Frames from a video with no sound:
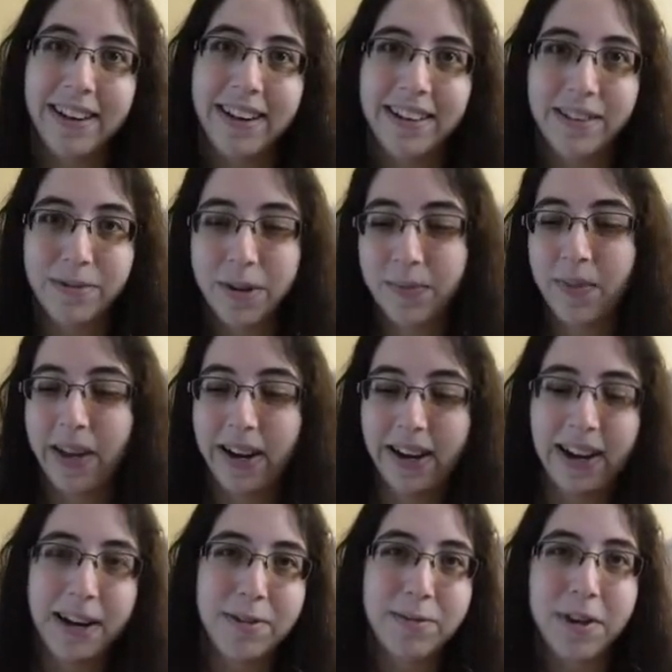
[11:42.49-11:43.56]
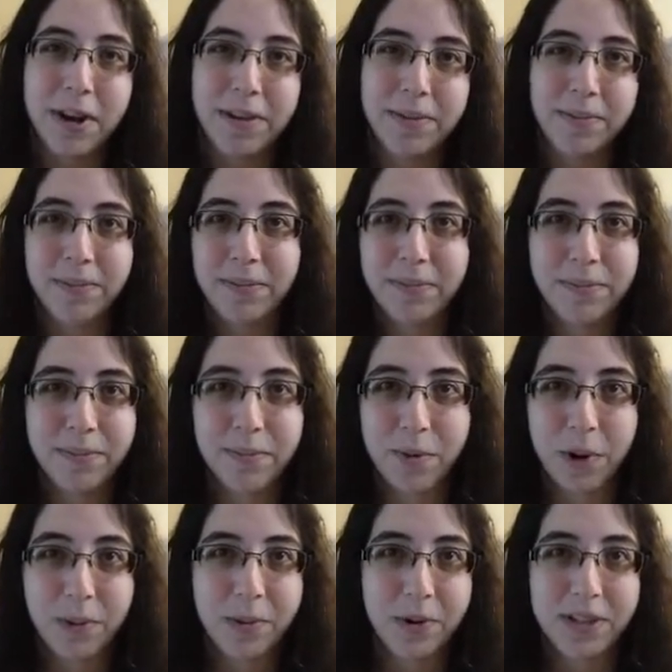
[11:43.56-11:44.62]
And from there, I've gotten
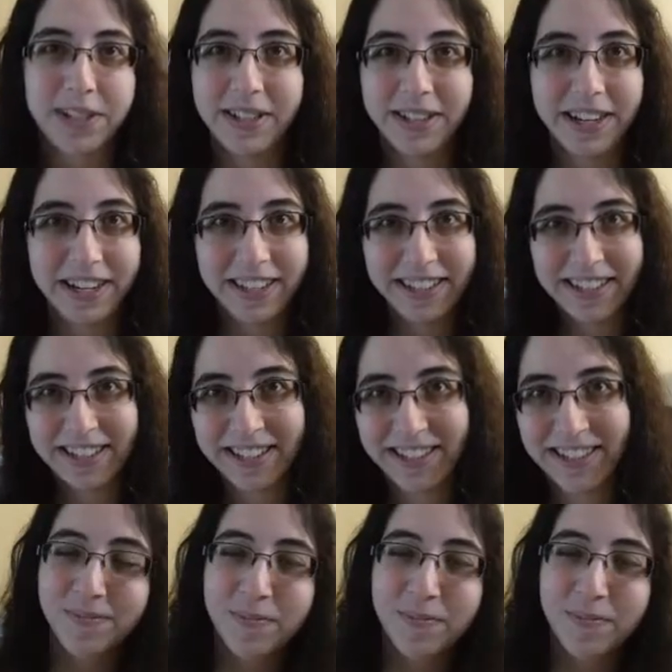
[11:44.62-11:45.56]
more and more serious.